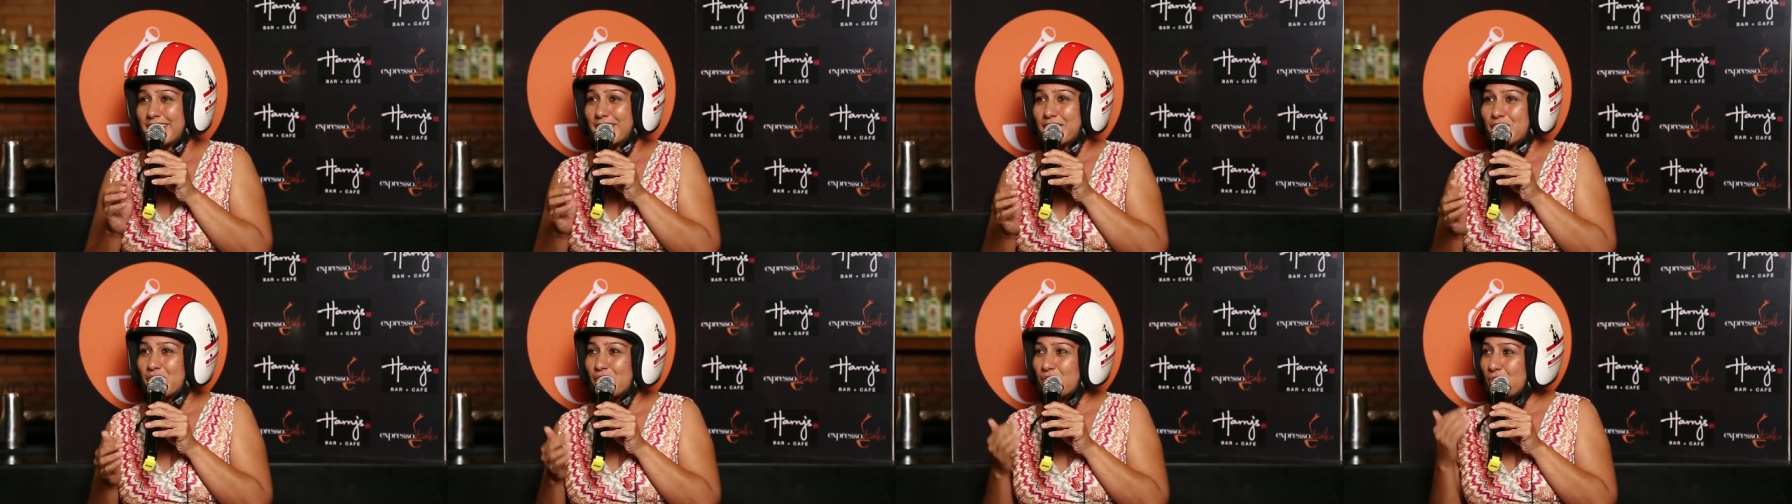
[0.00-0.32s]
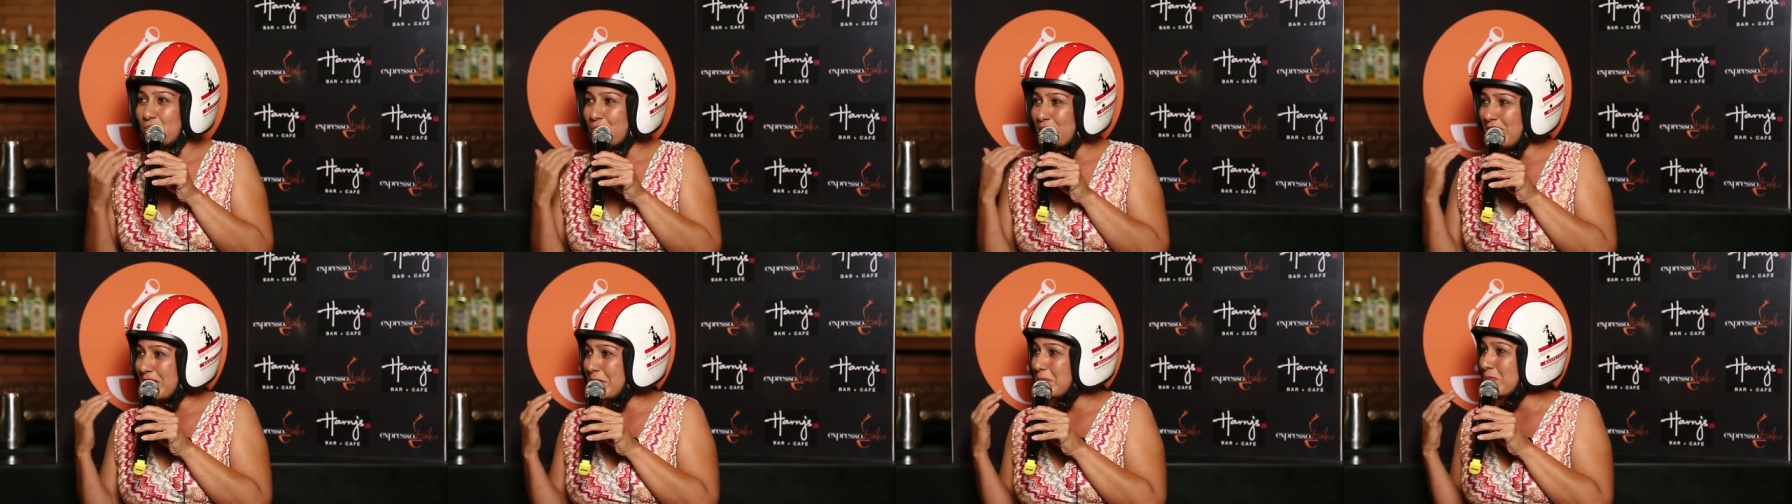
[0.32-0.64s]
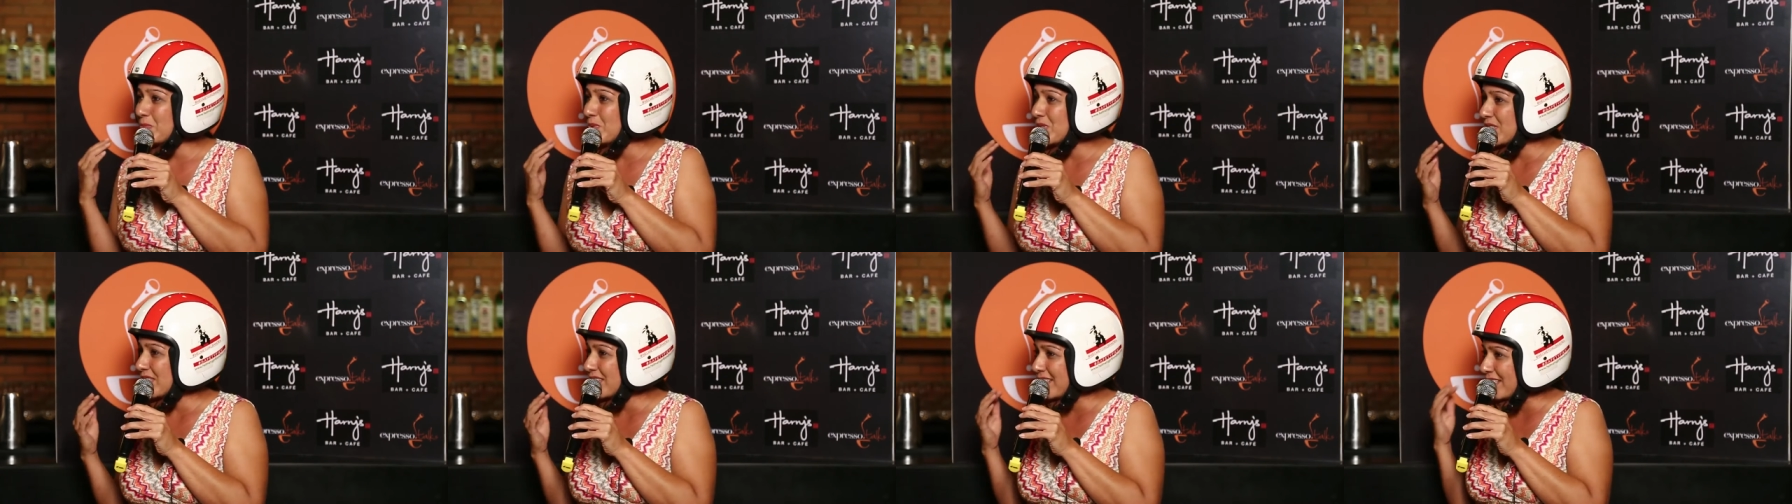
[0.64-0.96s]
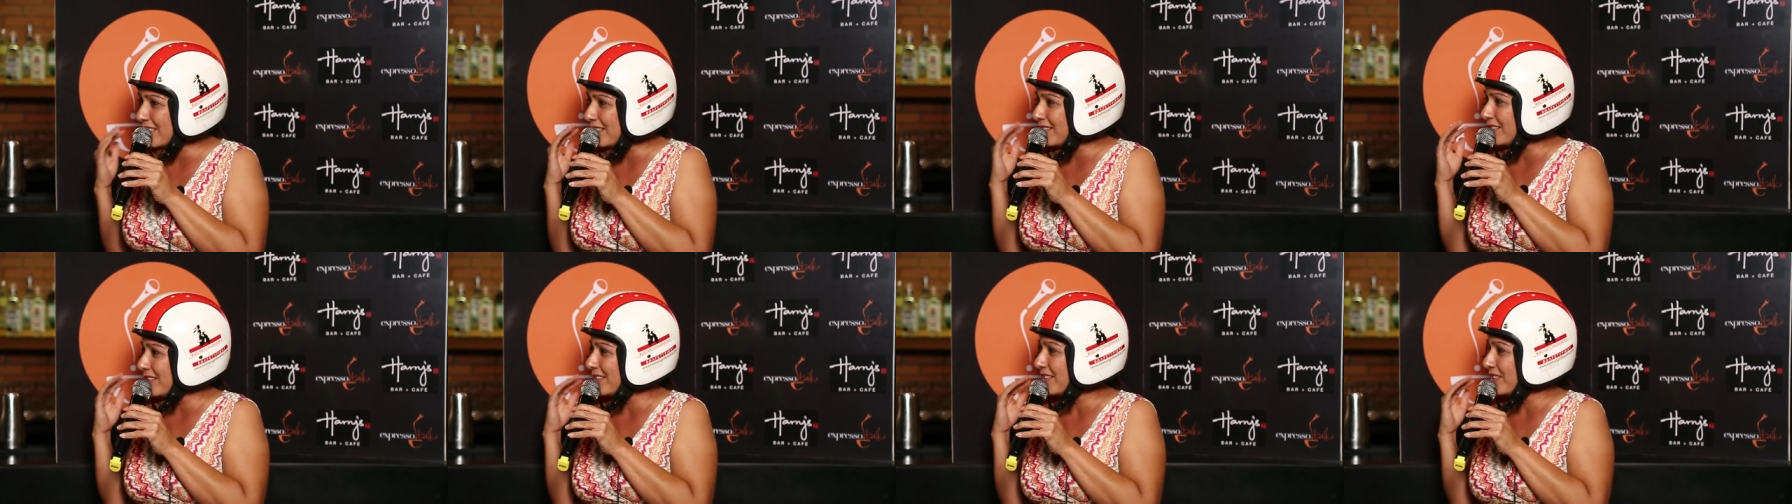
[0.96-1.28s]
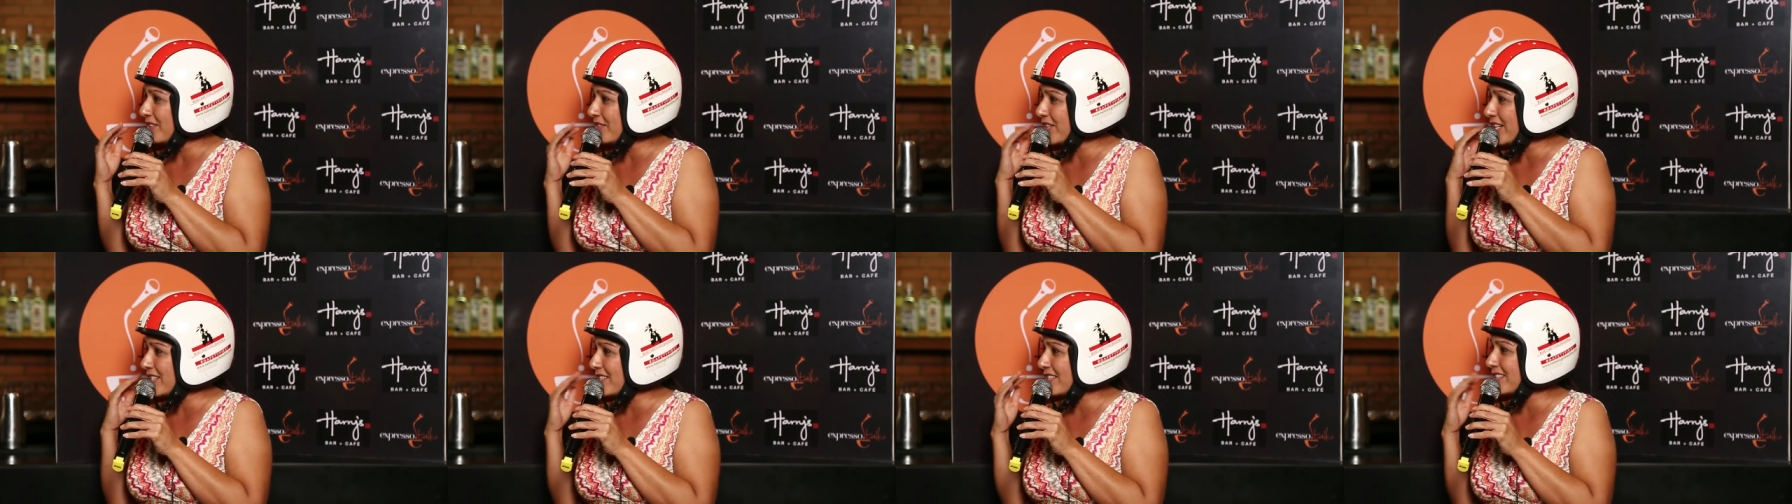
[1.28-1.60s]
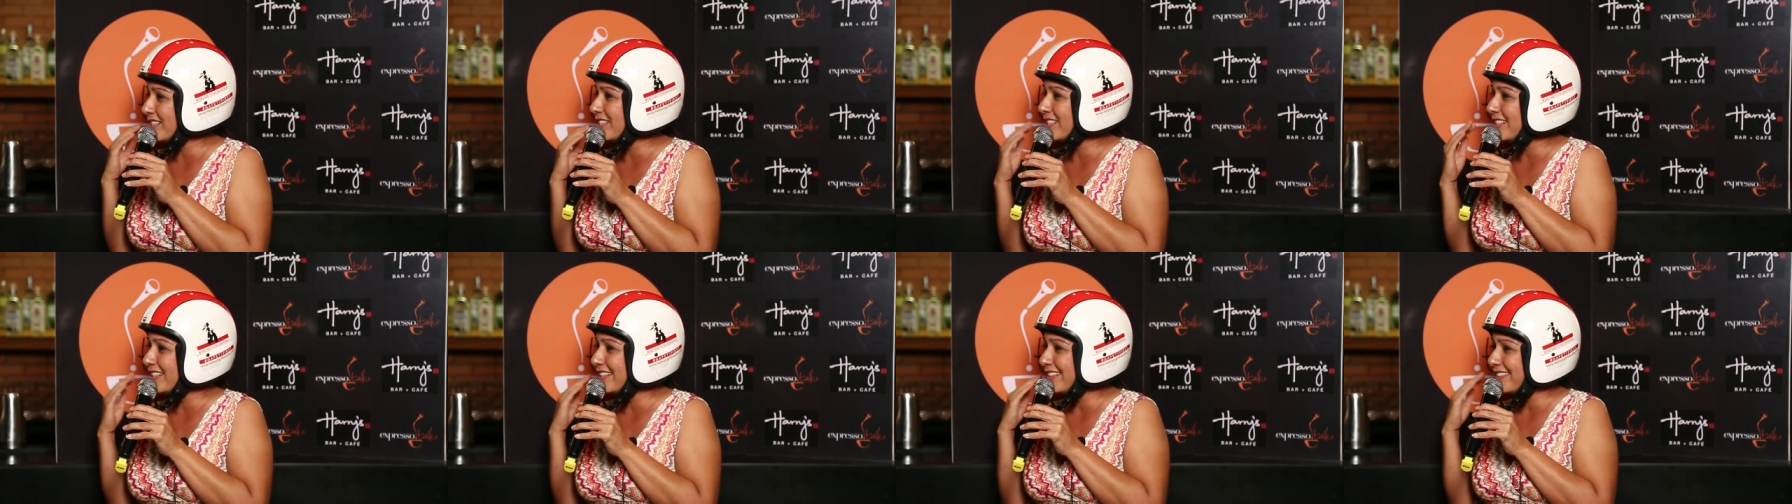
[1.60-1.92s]
her scream still
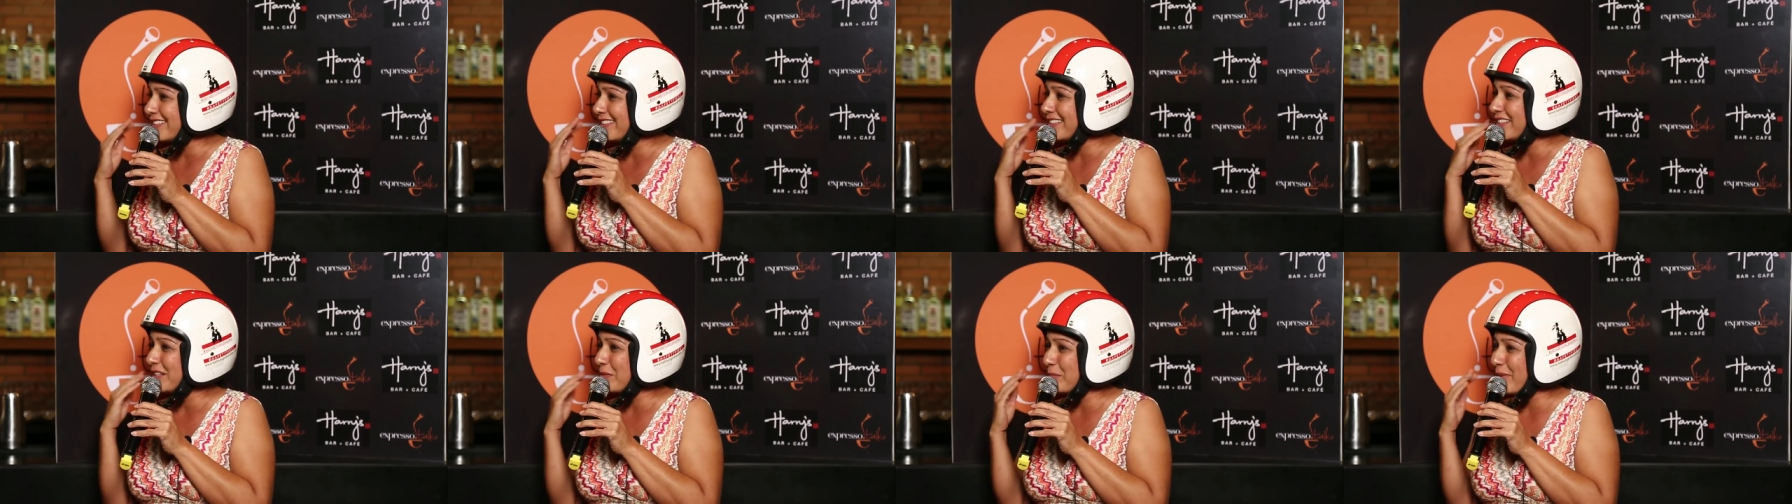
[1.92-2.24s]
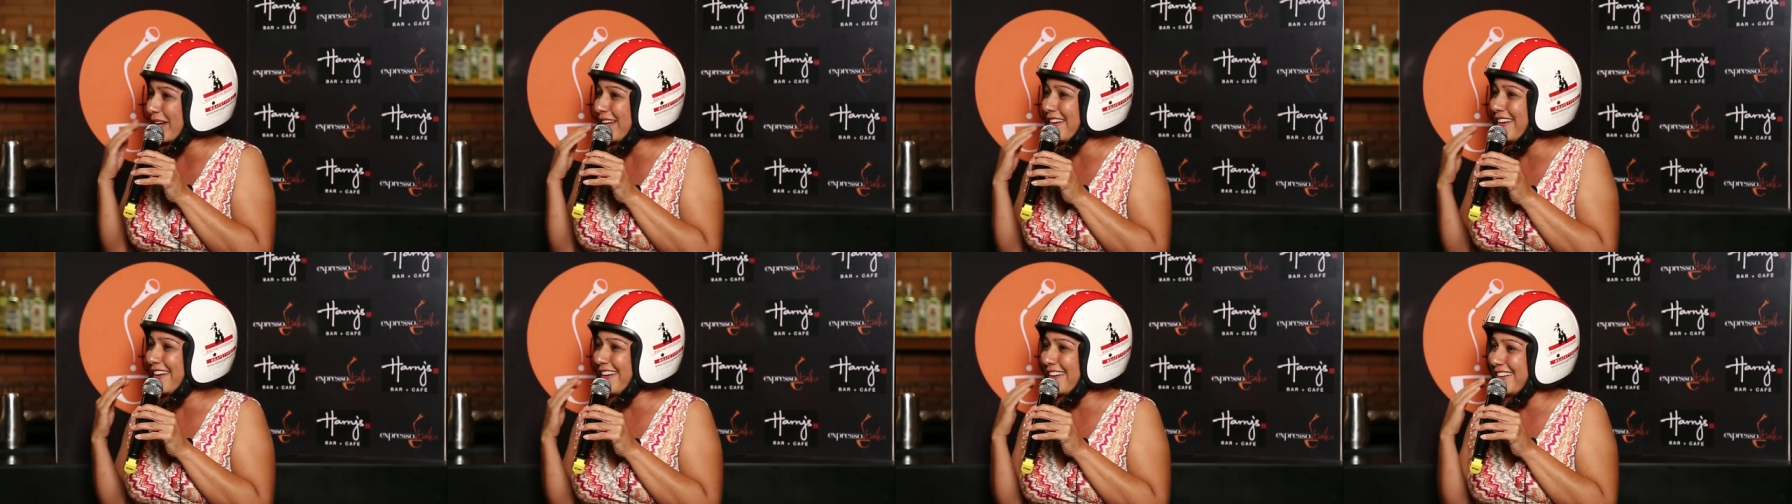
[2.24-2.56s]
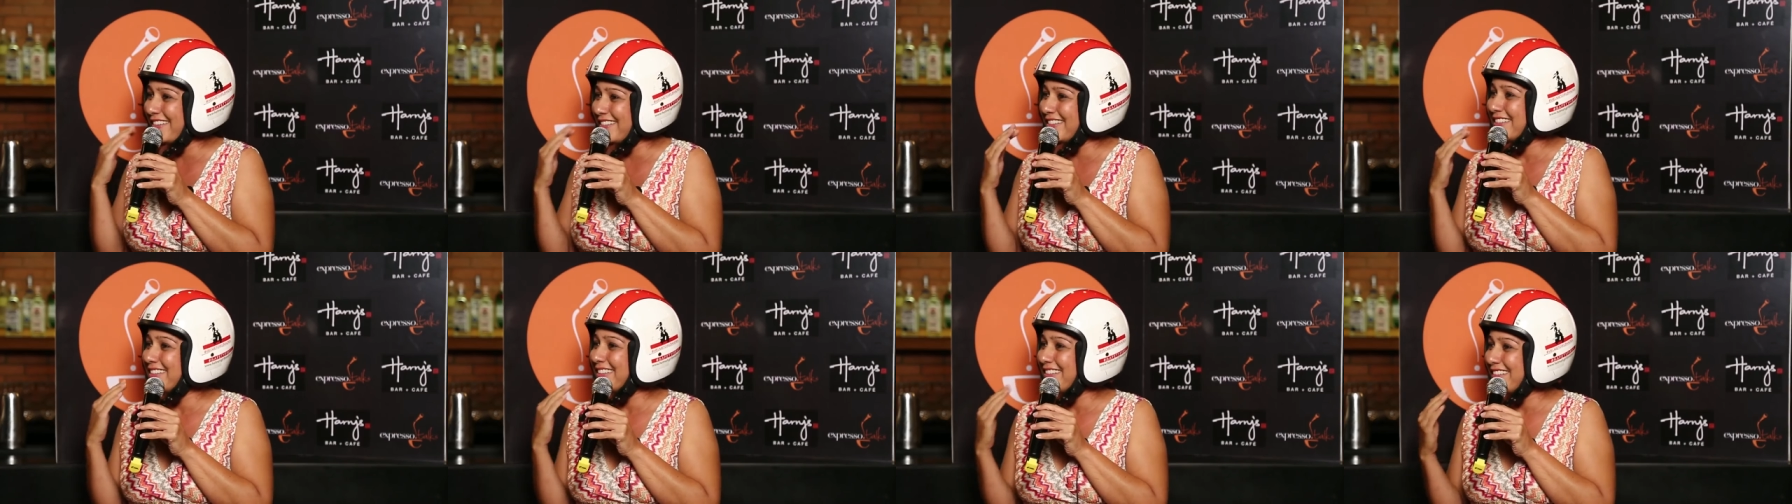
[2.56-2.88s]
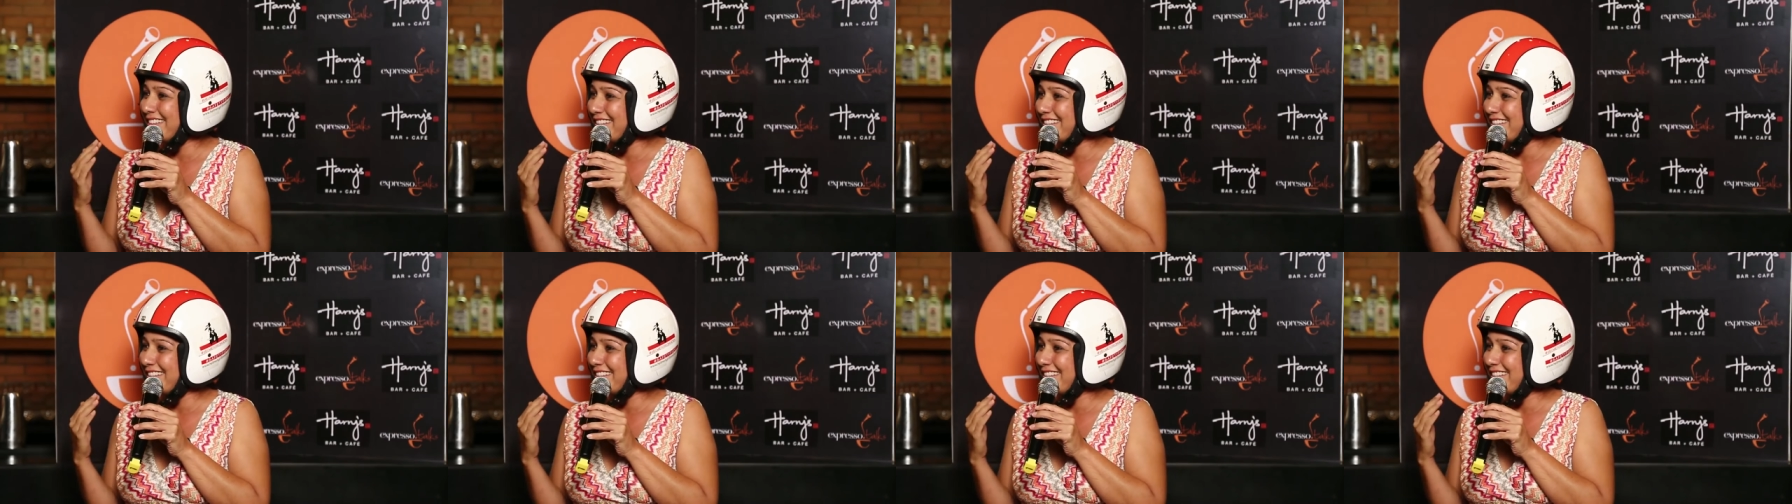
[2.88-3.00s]
resonate in my head.